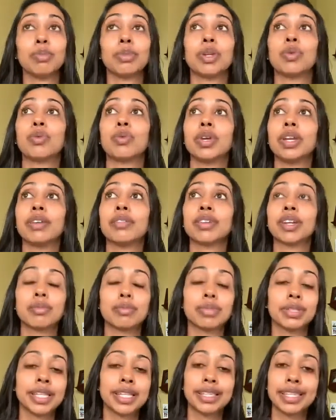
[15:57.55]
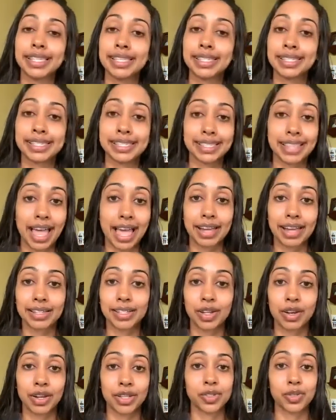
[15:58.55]
me we have completely slacked
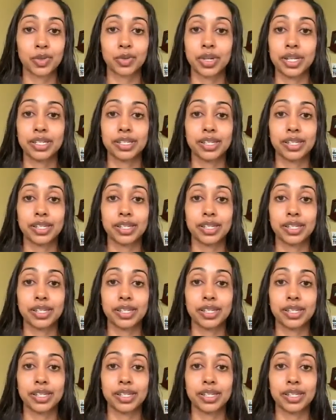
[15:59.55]
on screen